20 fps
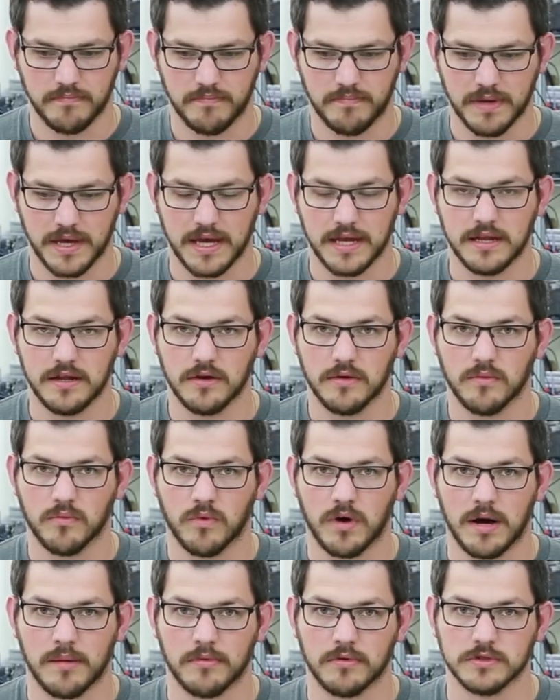bed
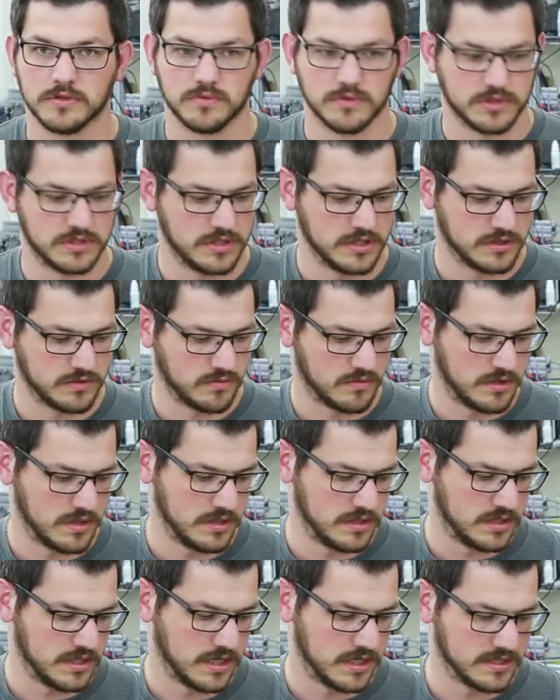wobbles, which this
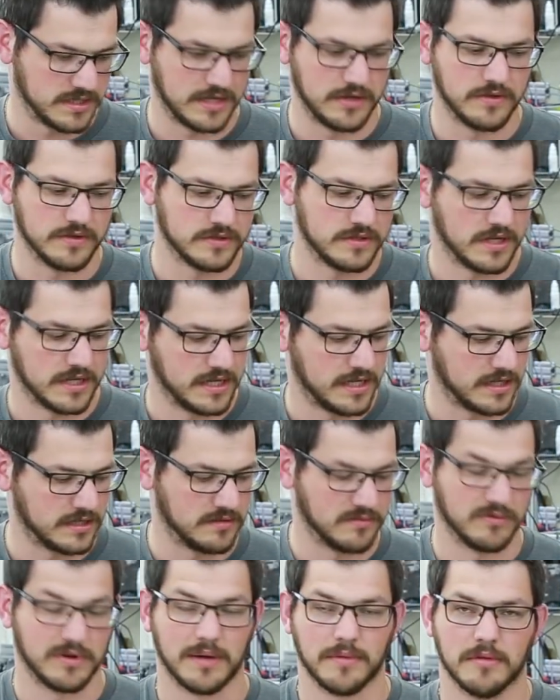one does, I know it's not
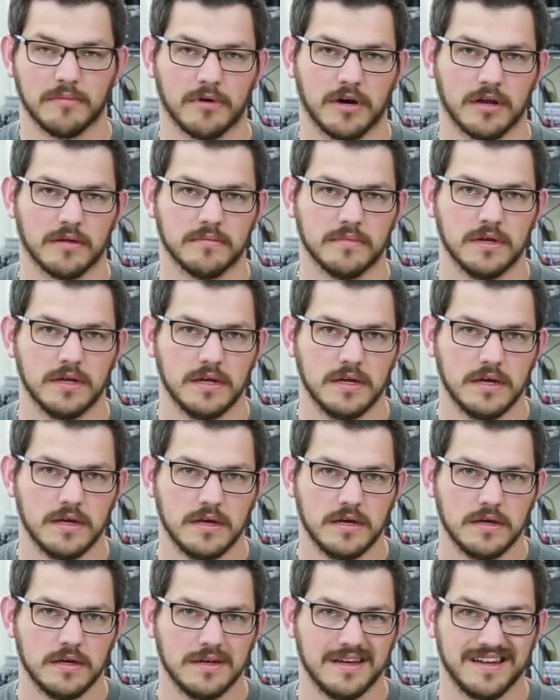connected, I'm grabbing the bottom.
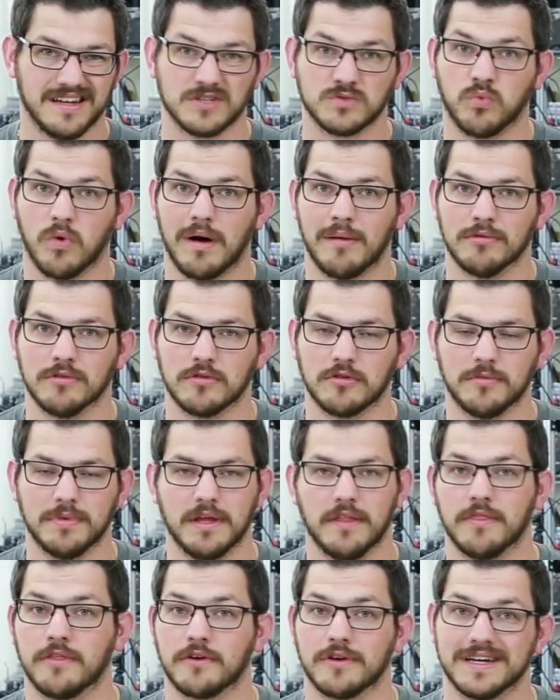It does wobble a little
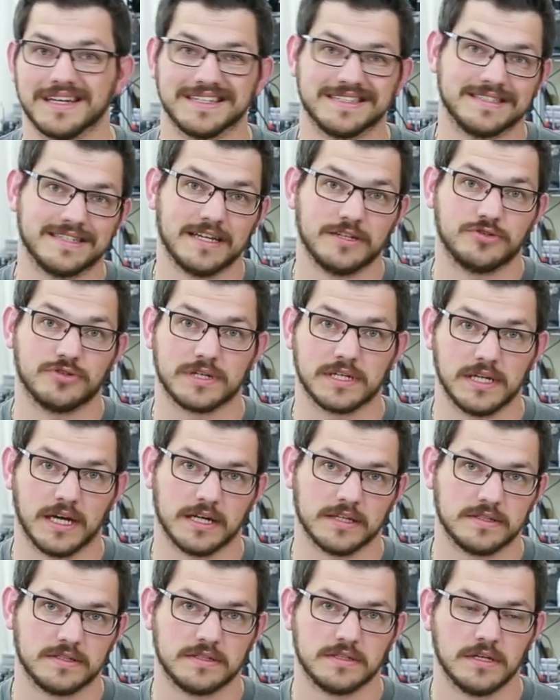bit. There are eccentric
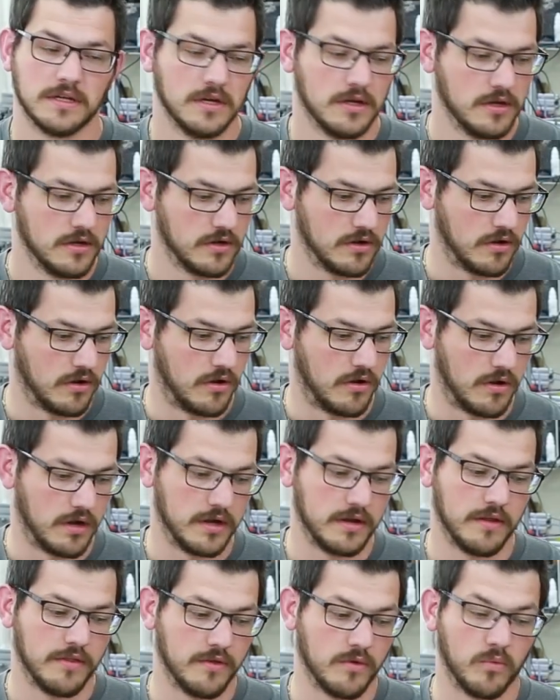nuts
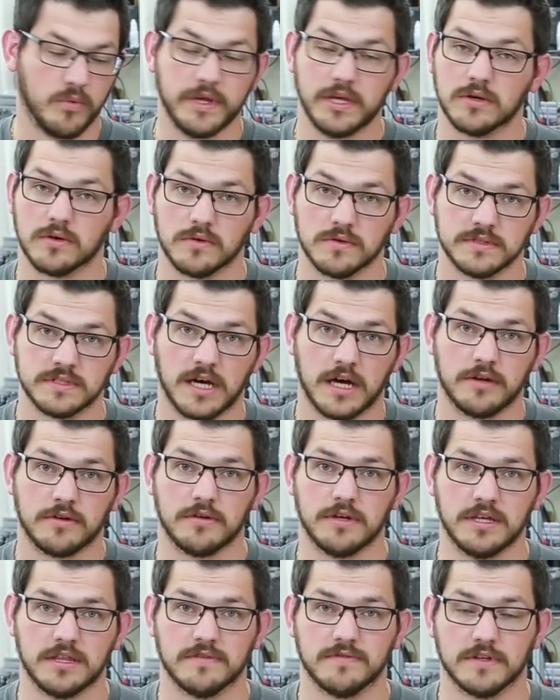on the wheels
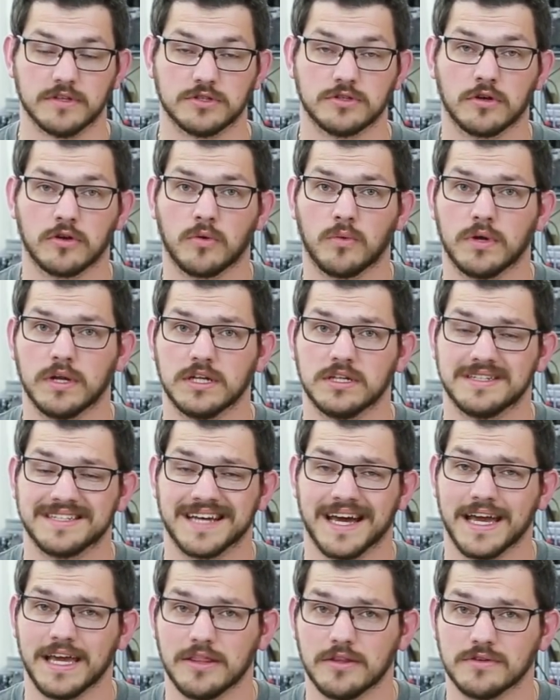underneath of this. You're gonna wanna
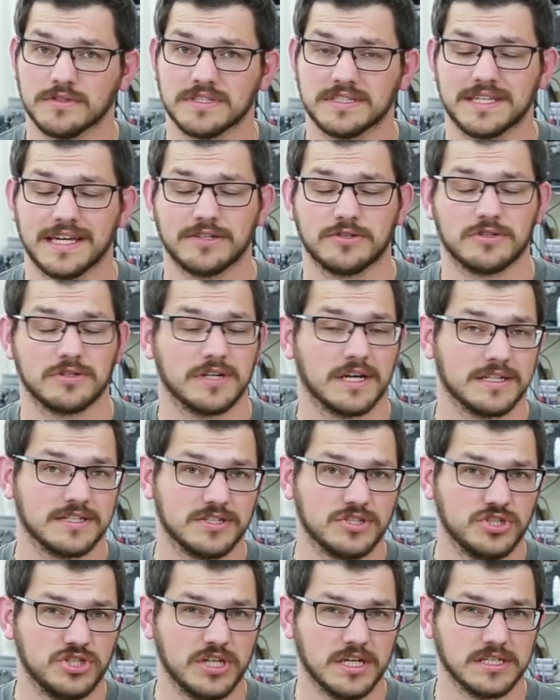tighten those eccentric
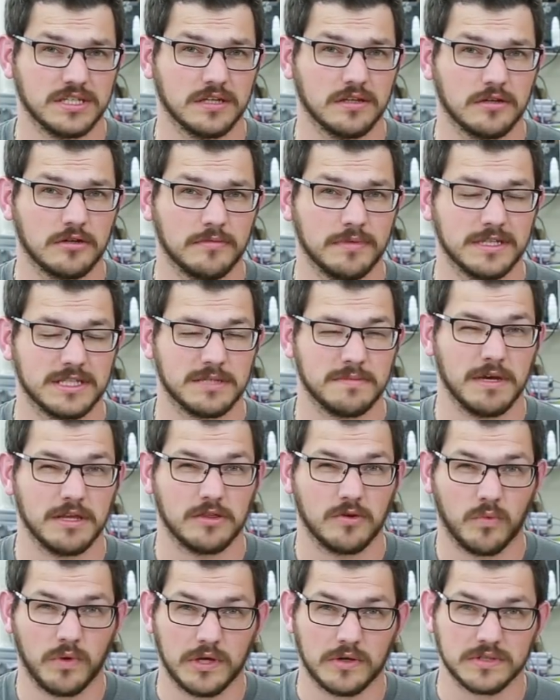nuts just a little bit to make
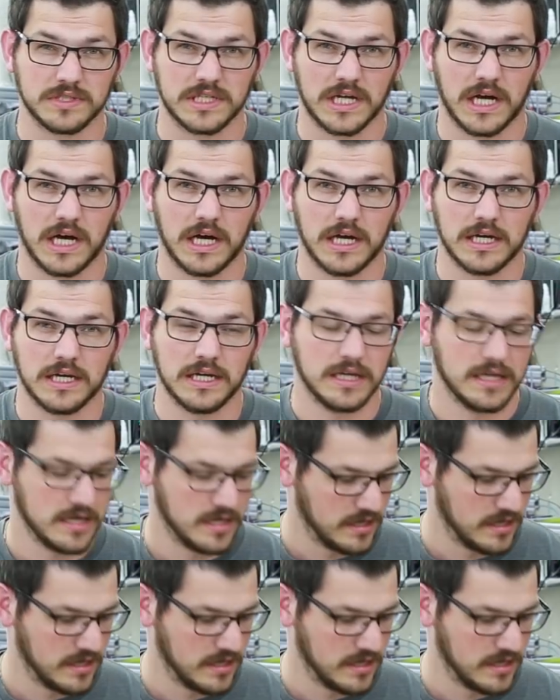the wheels hug